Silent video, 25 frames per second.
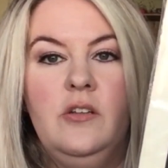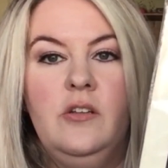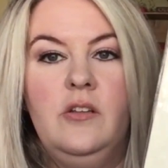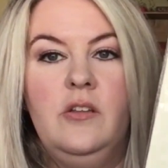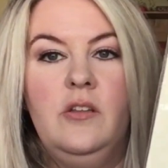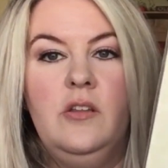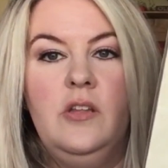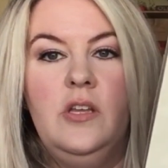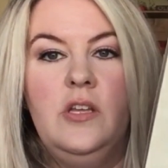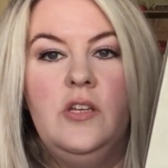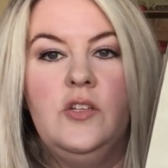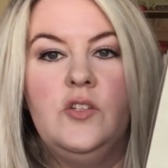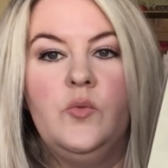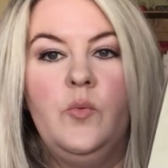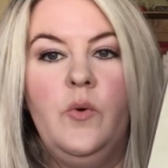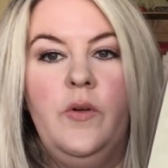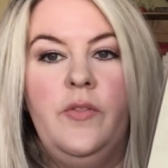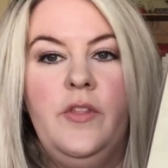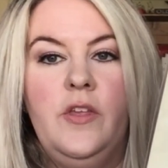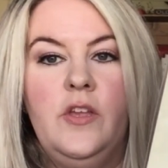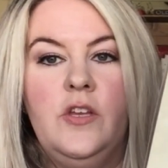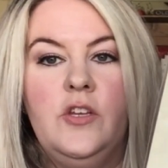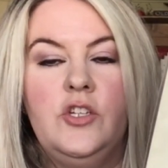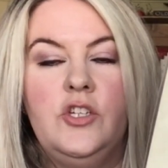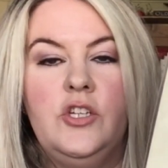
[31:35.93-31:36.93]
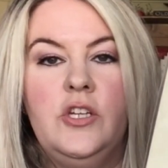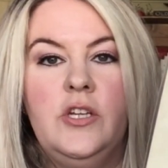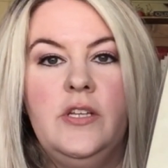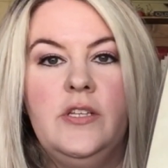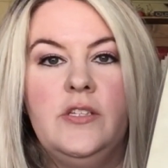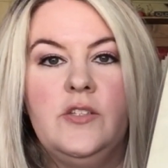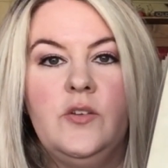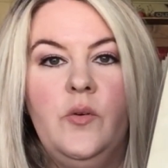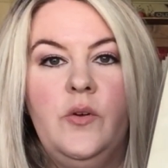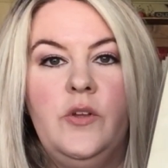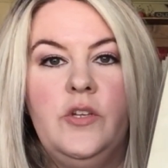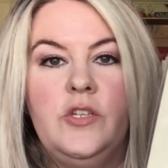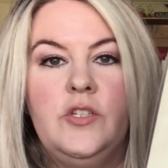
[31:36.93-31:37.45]
it is one that she is
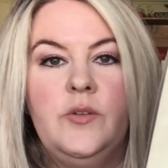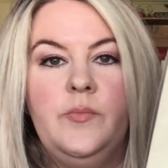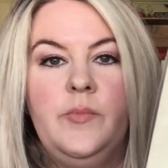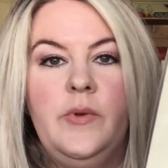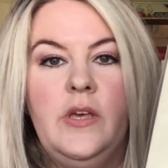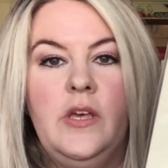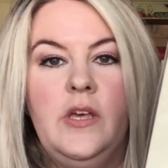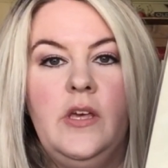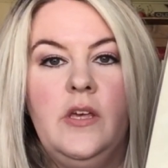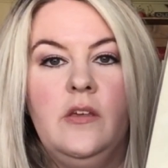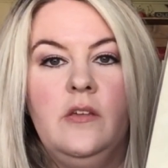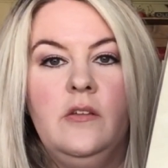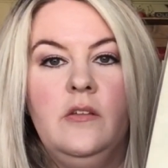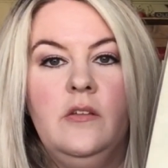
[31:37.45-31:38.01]
going to be